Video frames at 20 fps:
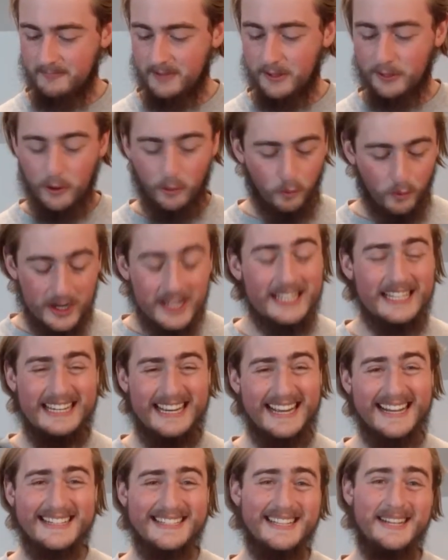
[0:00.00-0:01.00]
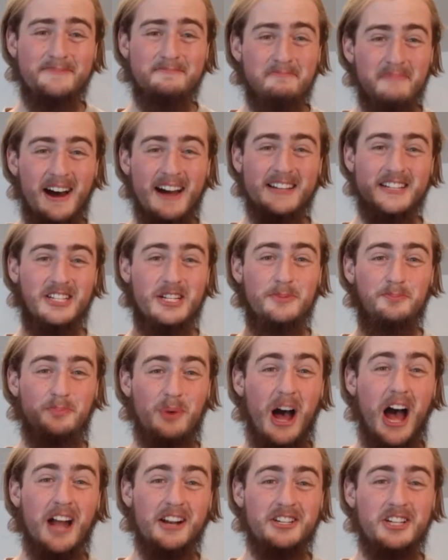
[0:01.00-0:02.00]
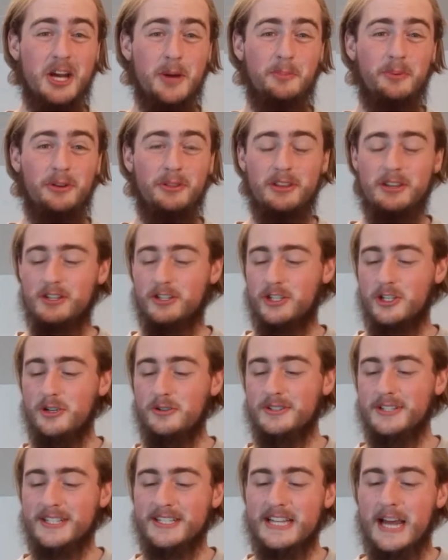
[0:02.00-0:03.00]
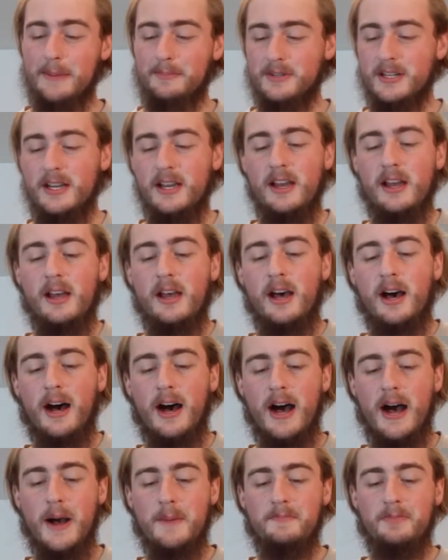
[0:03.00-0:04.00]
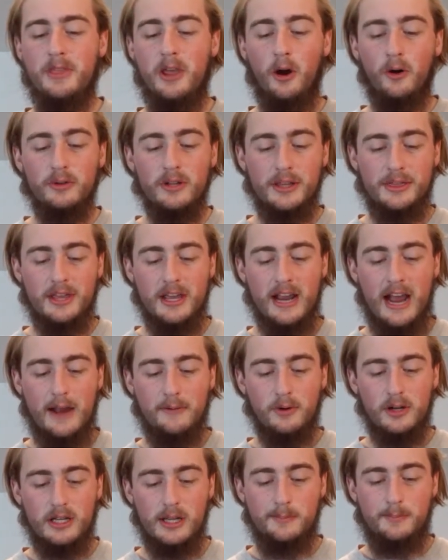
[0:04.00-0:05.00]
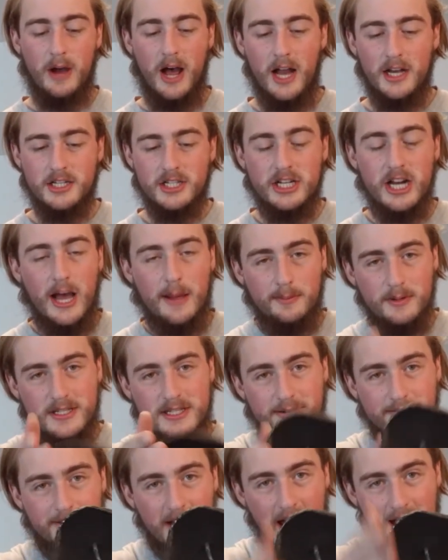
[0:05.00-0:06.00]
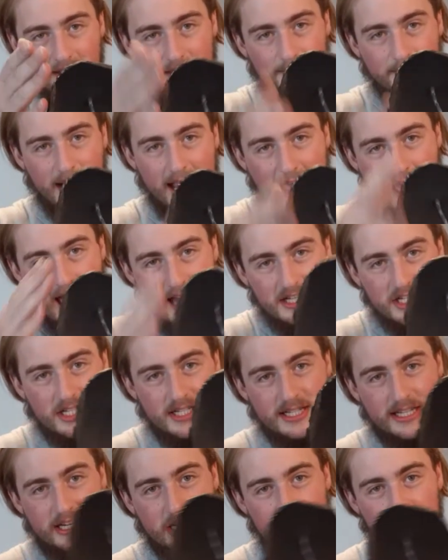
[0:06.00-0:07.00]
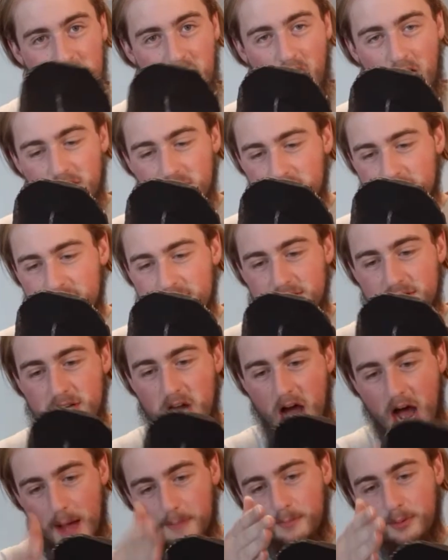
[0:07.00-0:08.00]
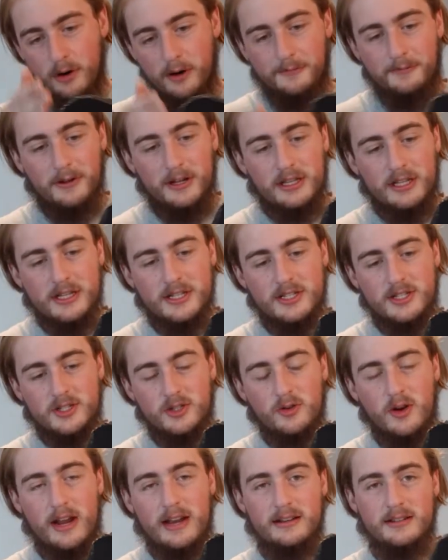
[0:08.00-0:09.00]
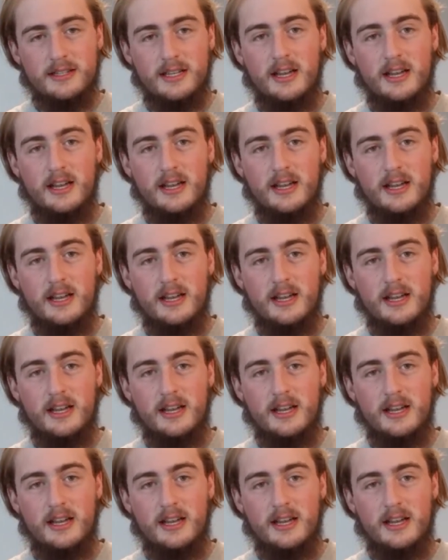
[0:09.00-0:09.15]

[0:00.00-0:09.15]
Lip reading: There really isn't much to botch up on these shoes, except the only thing I really botched up is the fact that my edges here are just not perfectly straight.